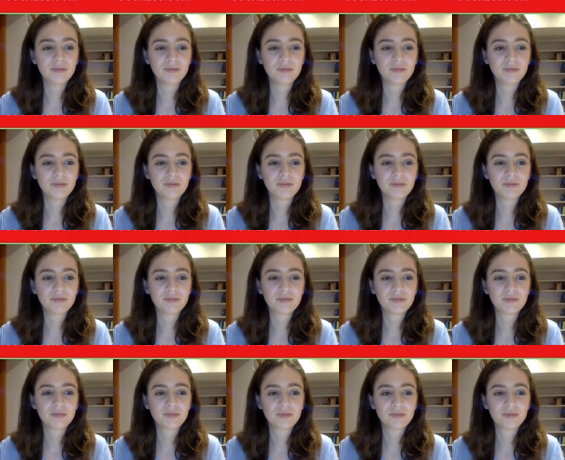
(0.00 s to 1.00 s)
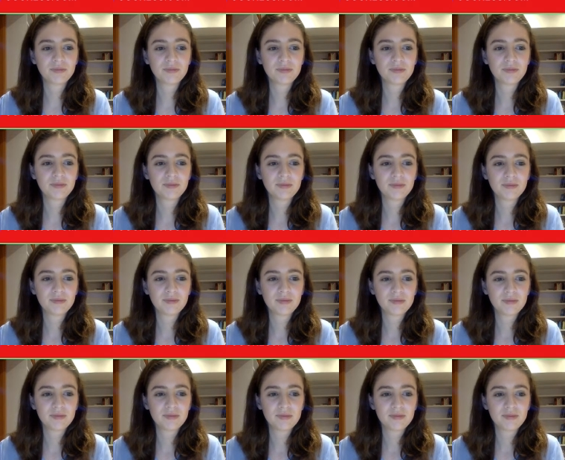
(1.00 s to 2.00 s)

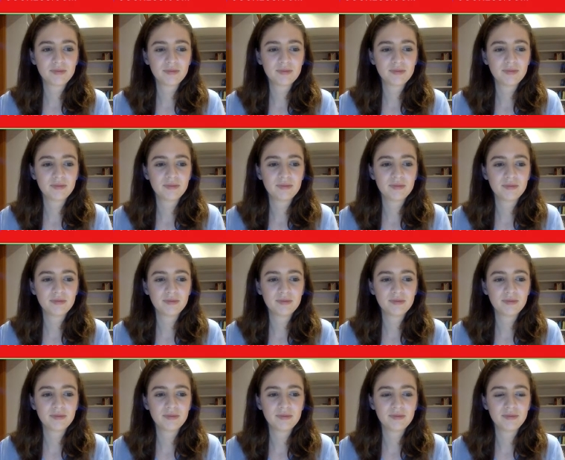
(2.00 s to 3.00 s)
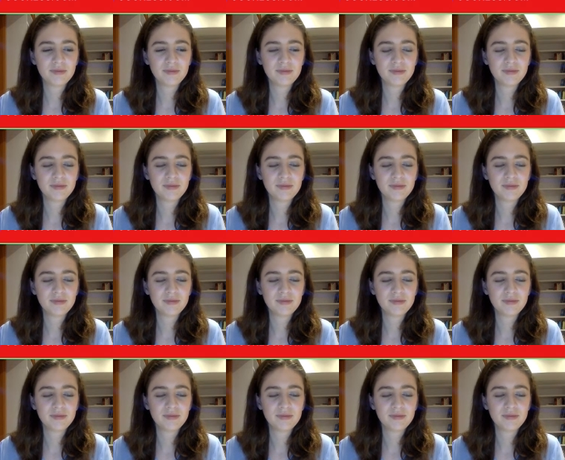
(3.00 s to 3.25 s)
Nothing is said.